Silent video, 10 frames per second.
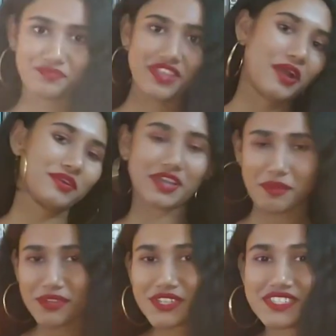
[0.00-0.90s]
Now,
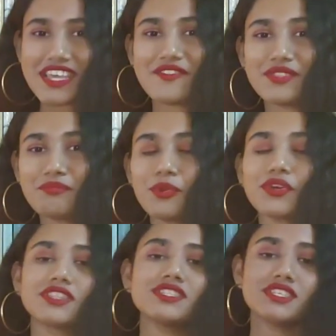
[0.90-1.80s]
coming to the seventh book,
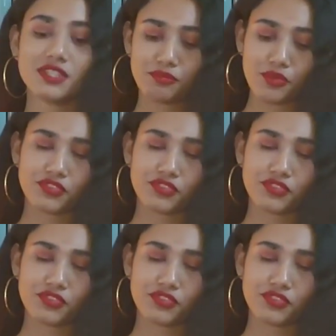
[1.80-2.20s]
this is the book